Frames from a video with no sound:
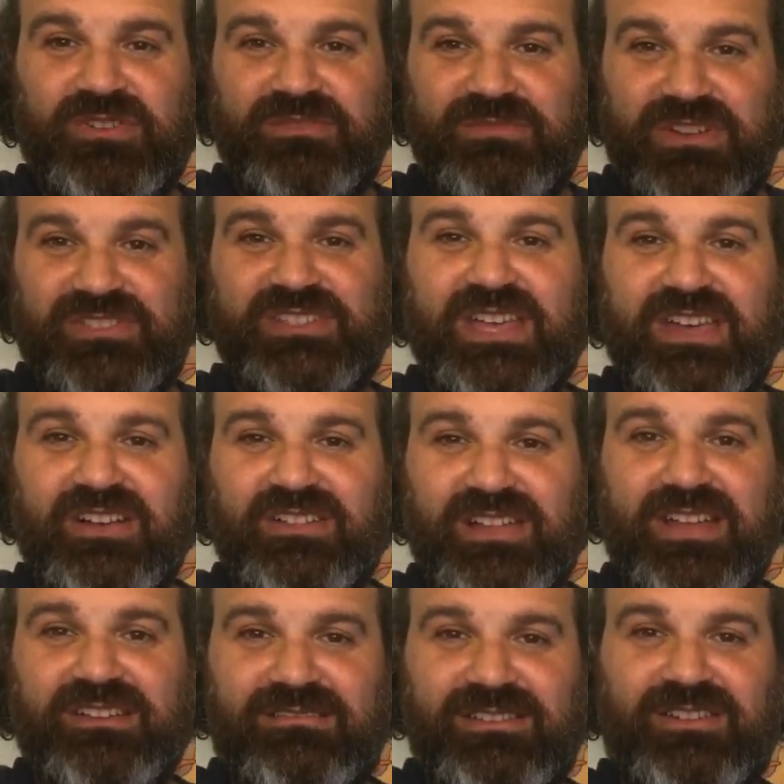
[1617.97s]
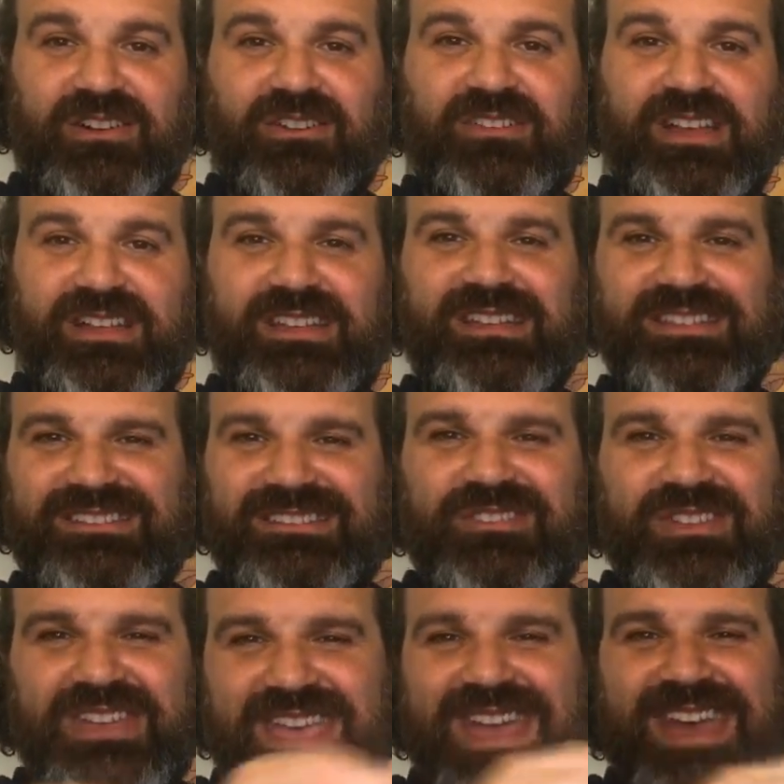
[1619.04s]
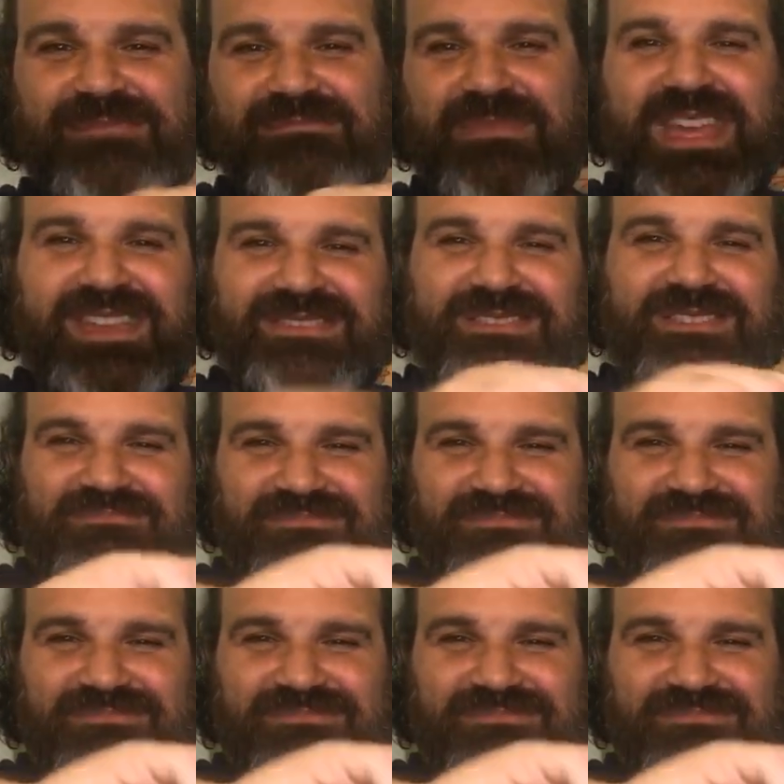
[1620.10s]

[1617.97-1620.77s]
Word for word: diminished scale, like you know, like you can make the